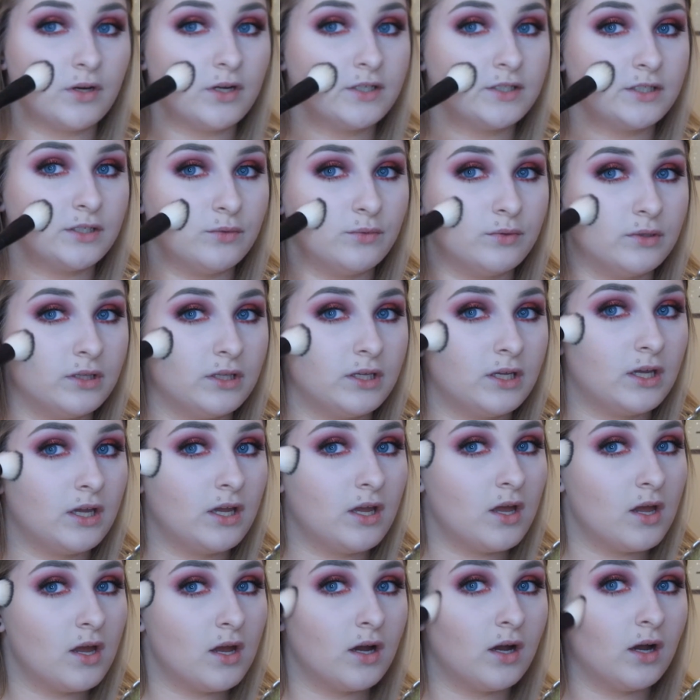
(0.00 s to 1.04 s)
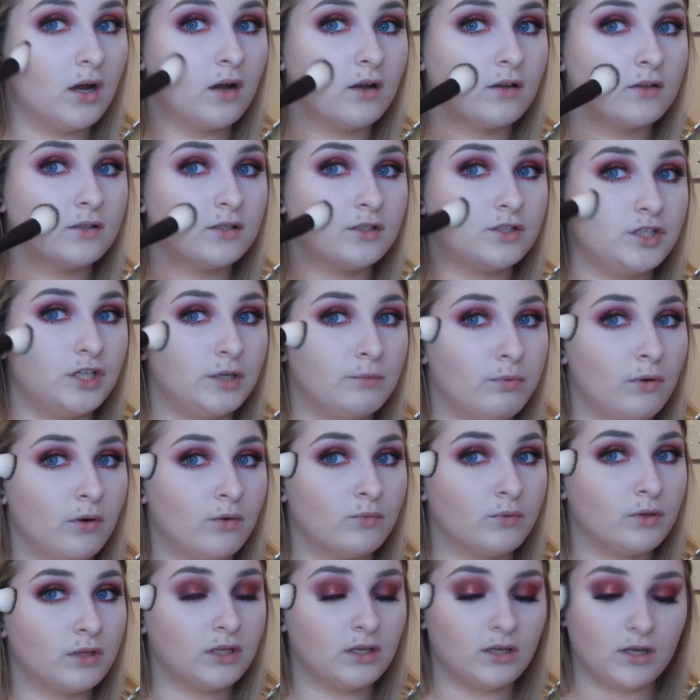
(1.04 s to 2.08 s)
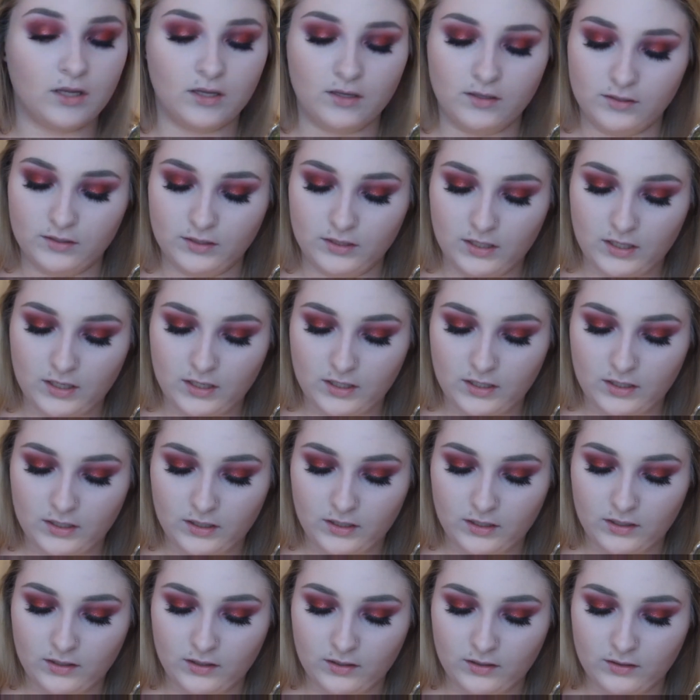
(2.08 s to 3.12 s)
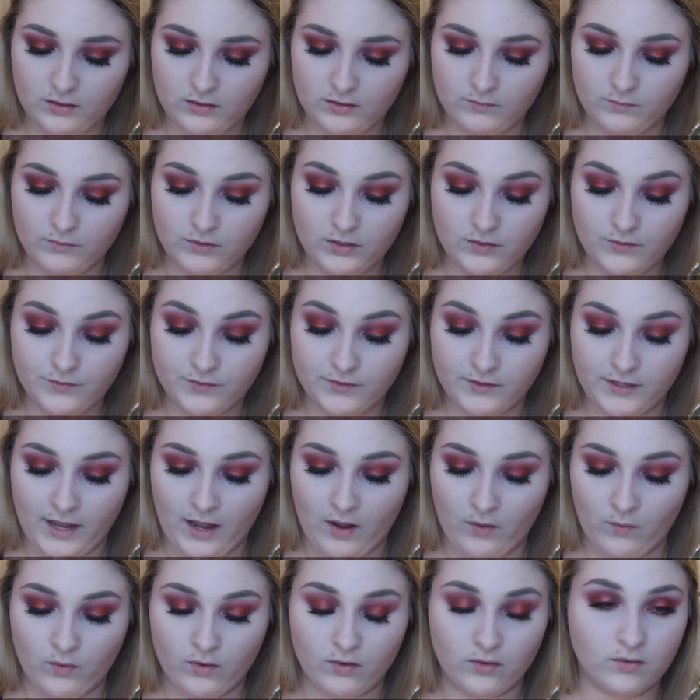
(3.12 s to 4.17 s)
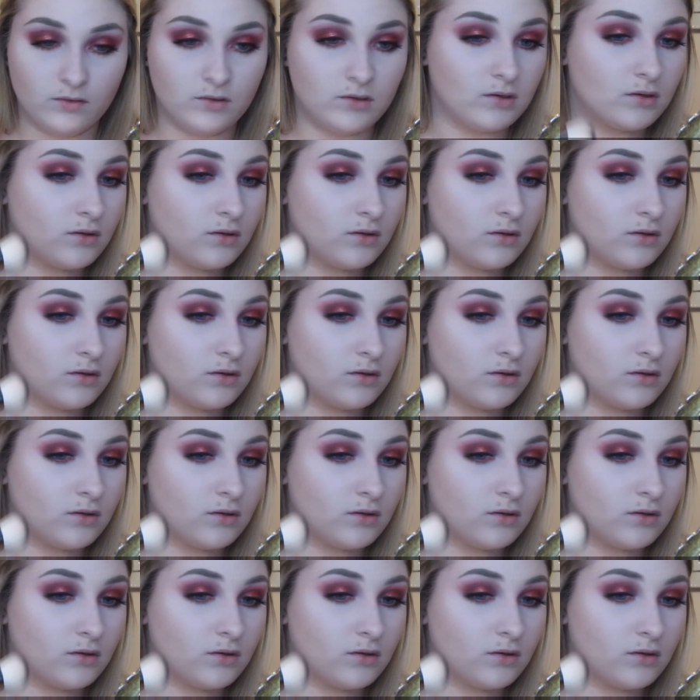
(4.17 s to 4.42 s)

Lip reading: because it really hugs the cheekbone really nice, and I'm going to use that one.